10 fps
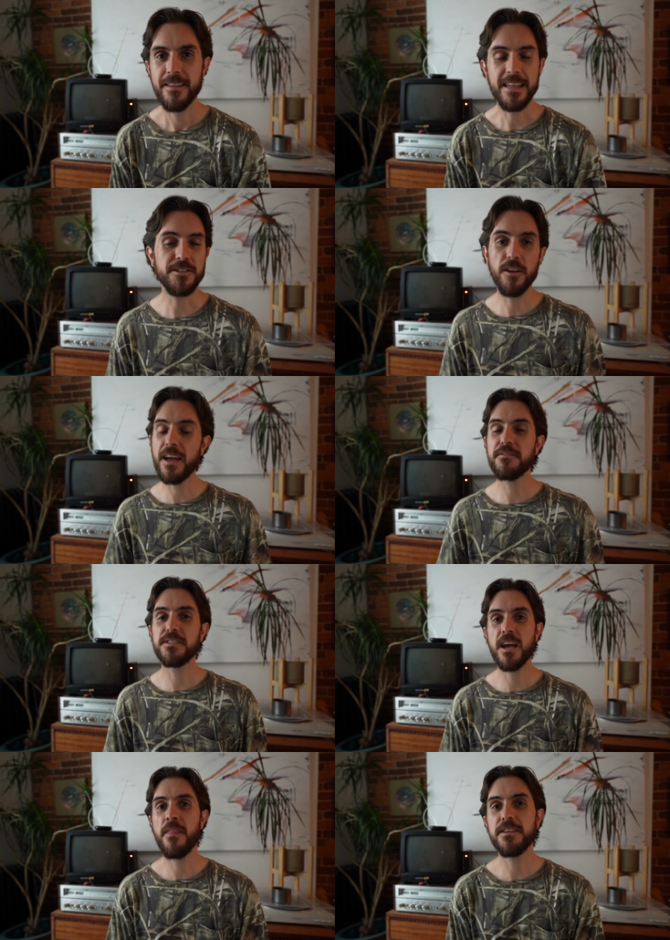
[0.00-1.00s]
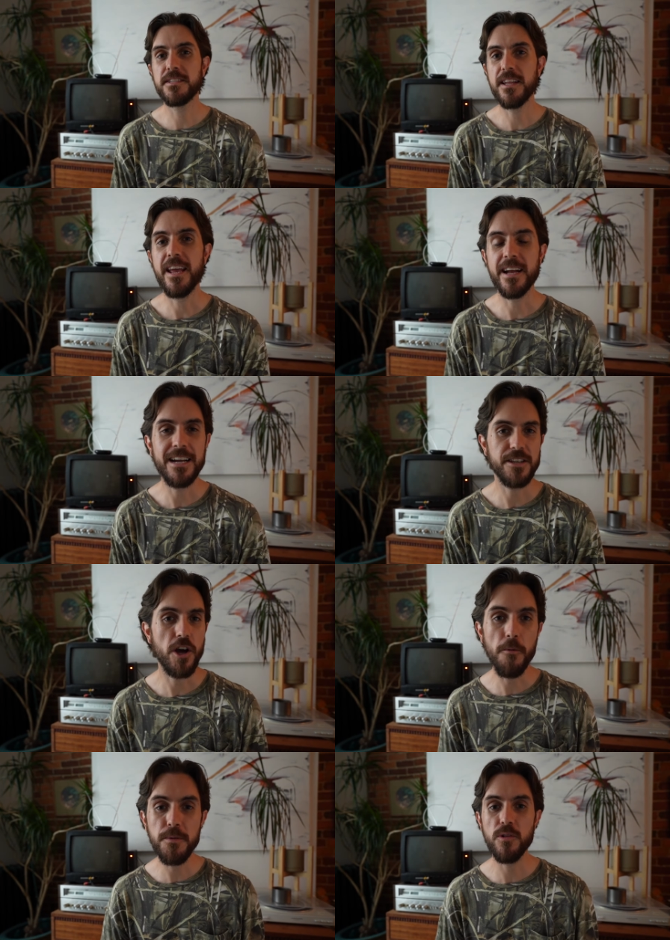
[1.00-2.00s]
That's all I have to say on this today, guys. I
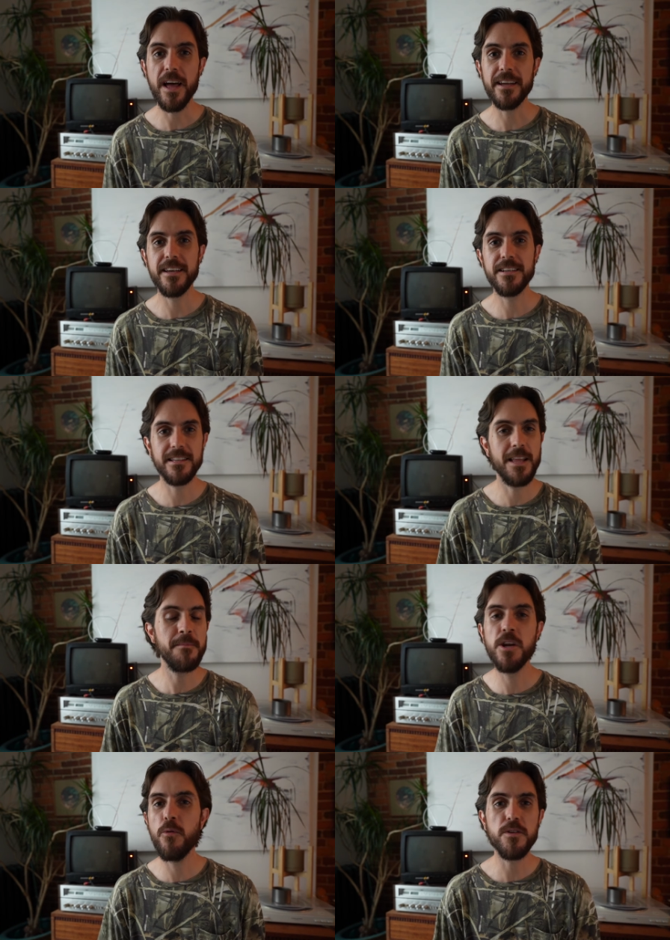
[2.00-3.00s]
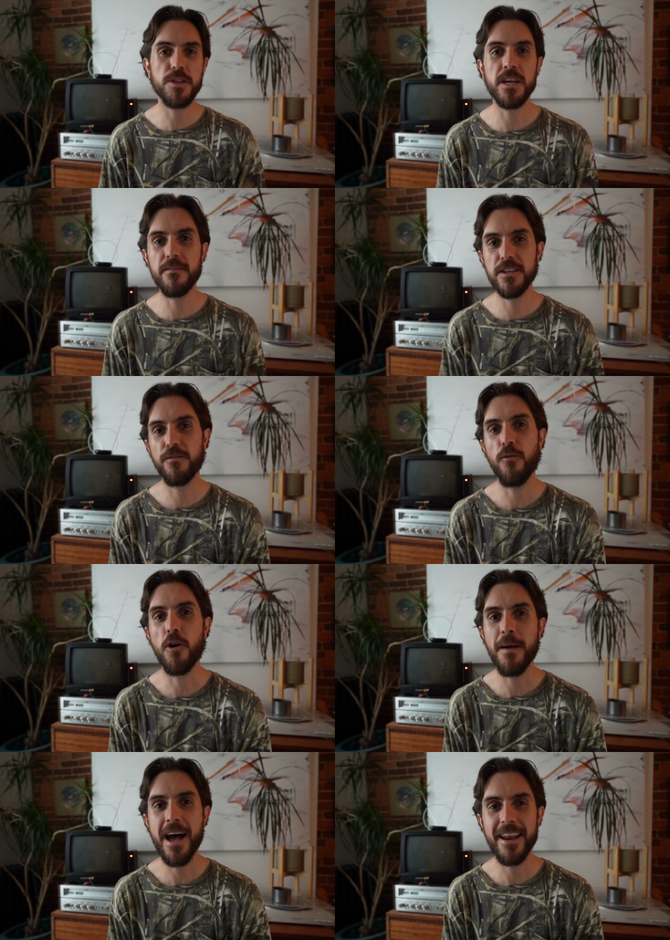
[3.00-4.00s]
hope you like this. Let me know what you think of this
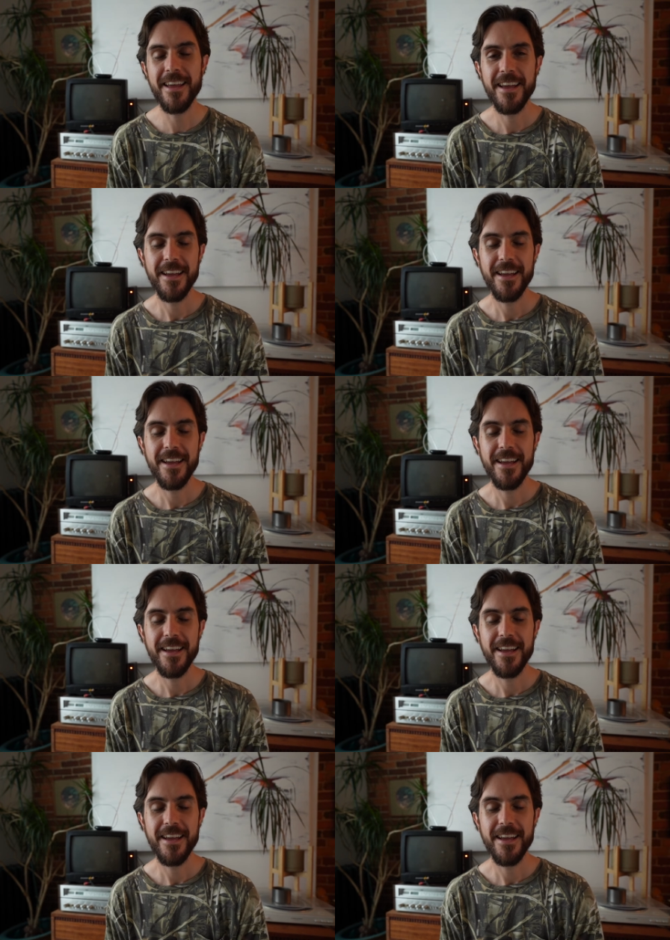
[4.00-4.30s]
format.